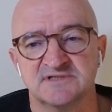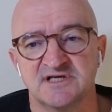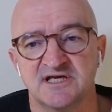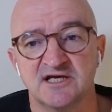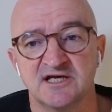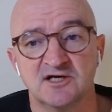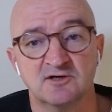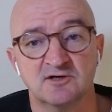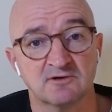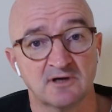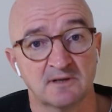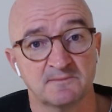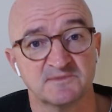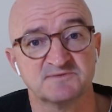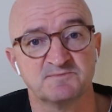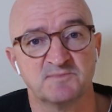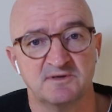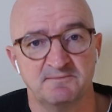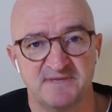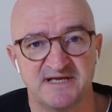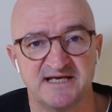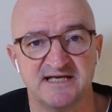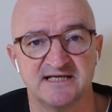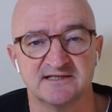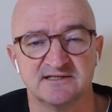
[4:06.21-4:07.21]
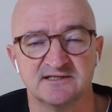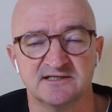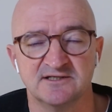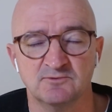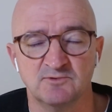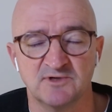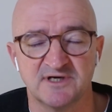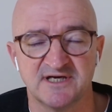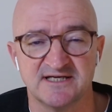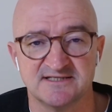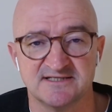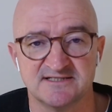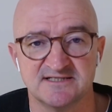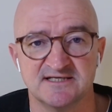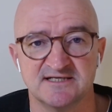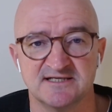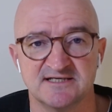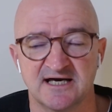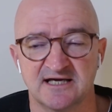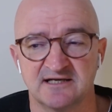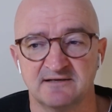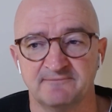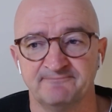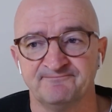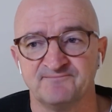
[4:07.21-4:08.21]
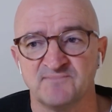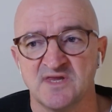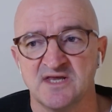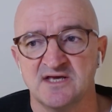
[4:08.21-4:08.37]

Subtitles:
in grams per minute. We can see that.